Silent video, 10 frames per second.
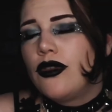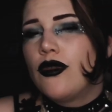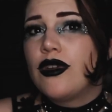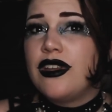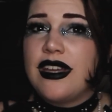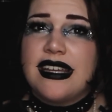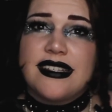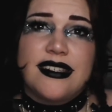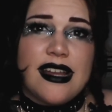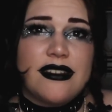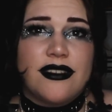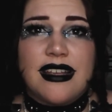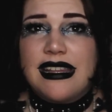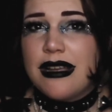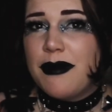or you can get stencils
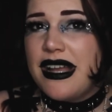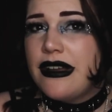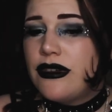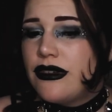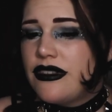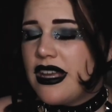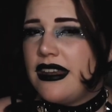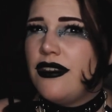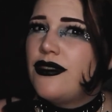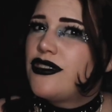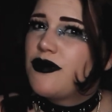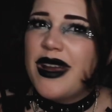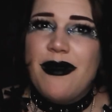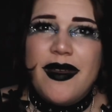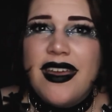at like Michael's and you use
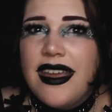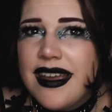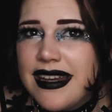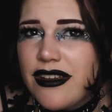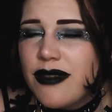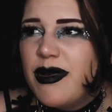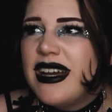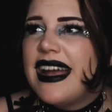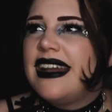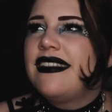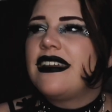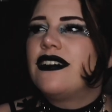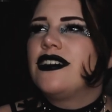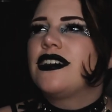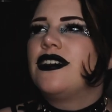spray paint and you can put anything
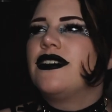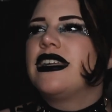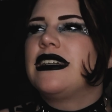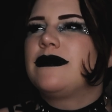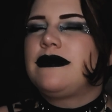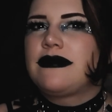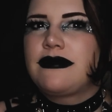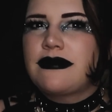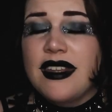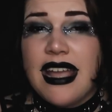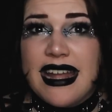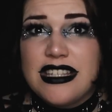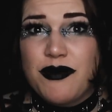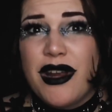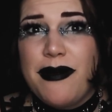on your clothing.
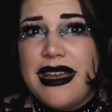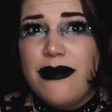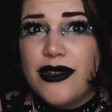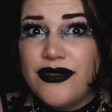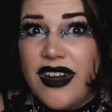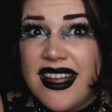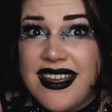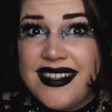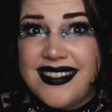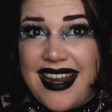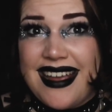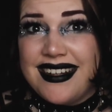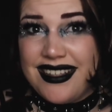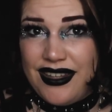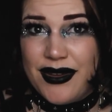And spray paint will fucking stay
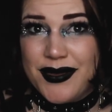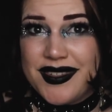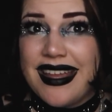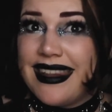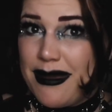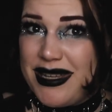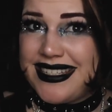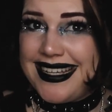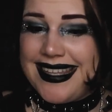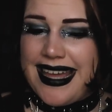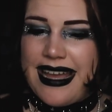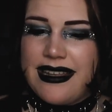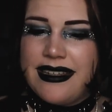to clothes, let me tell you that.